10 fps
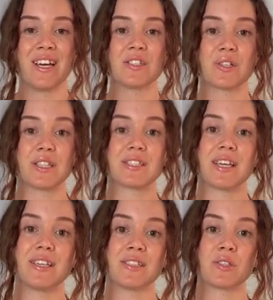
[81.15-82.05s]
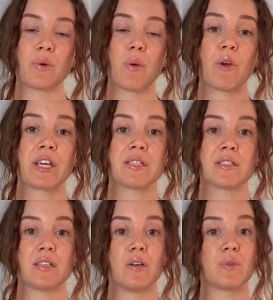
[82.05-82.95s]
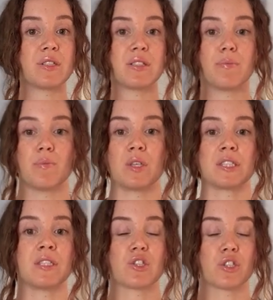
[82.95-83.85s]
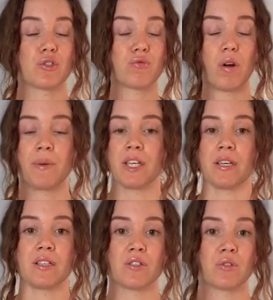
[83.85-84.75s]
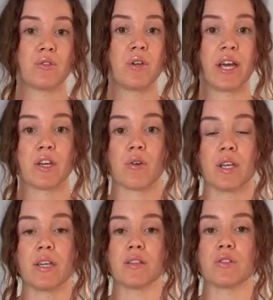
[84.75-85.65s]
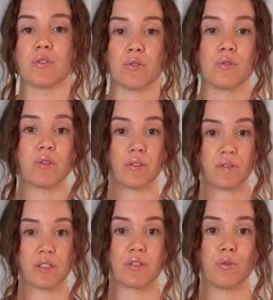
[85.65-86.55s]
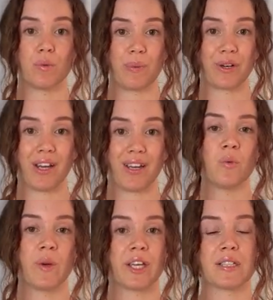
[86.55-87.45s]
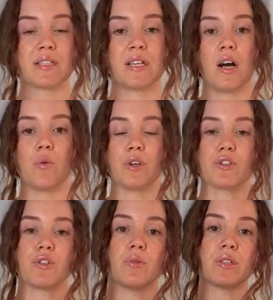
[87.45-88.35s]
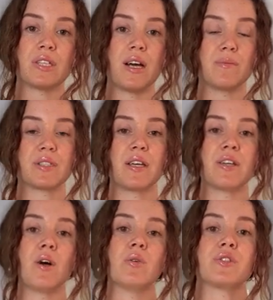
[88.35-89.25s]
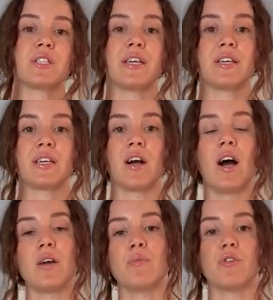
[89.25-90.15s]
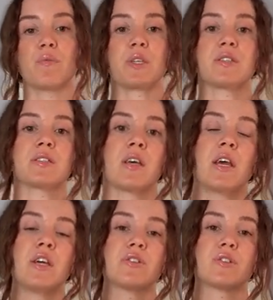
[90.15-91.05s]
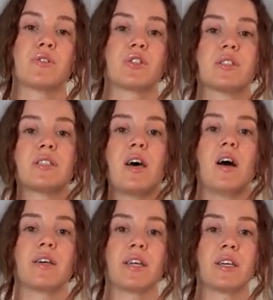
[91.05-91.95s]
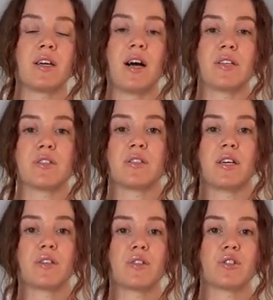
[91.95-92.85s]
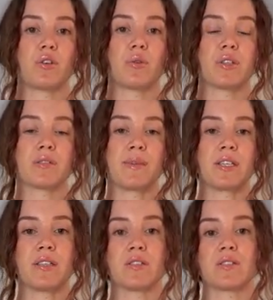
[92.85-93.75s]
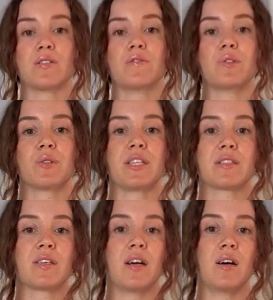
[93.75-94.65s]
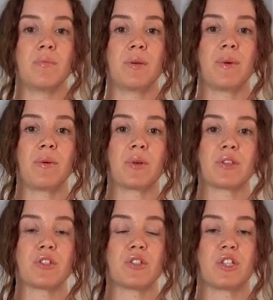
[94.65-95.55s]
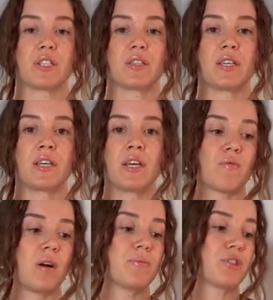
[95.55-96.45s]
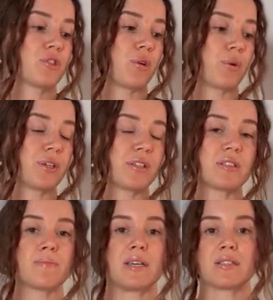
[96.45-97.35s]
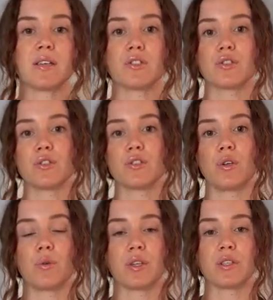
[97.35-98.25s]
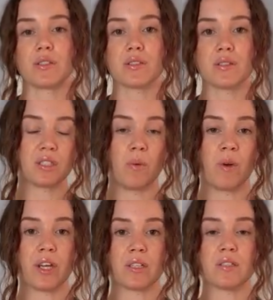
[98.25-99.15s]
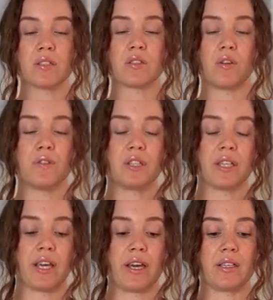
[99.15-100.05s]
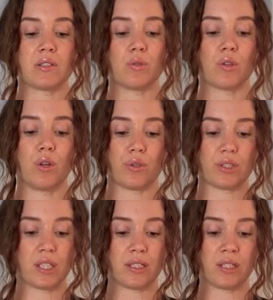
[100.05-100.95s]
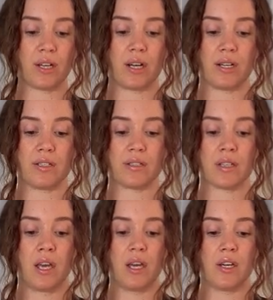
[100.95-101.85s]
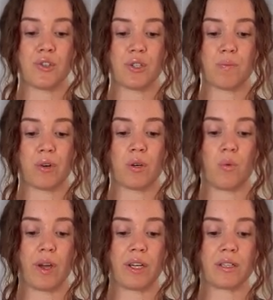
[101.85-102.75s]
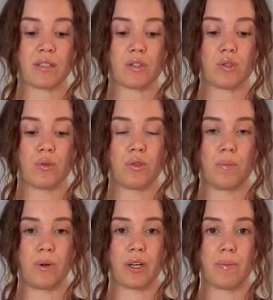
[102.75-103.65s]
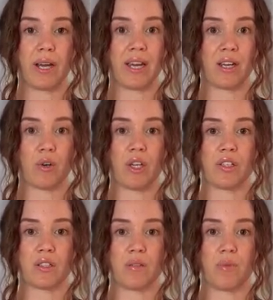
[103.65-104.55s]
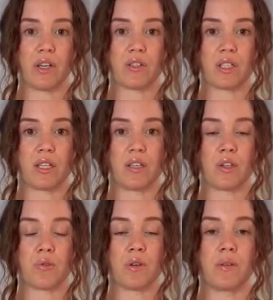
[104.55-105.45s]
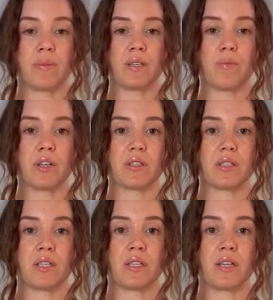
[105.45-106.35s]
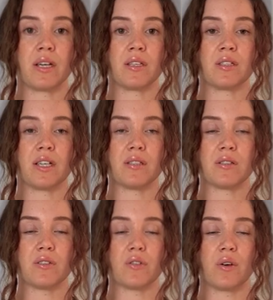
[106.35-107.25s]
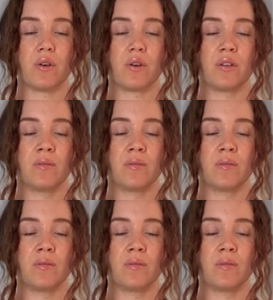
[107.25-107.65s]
So let's get into it. We're going to start with step 1, just anchoring into the physical body. And we're going to start with shoulder taps and alternating eye movements. So just hugging either side of the shoulders, making yourself feel nice and calm. You might want to just gently rub the shoulders, massage the shoulders, and we're going to soften the gaze or close down the eyes and just bring awareness to the body by anchoring into the breath, taking 3 big breaths in and out, nice and slow.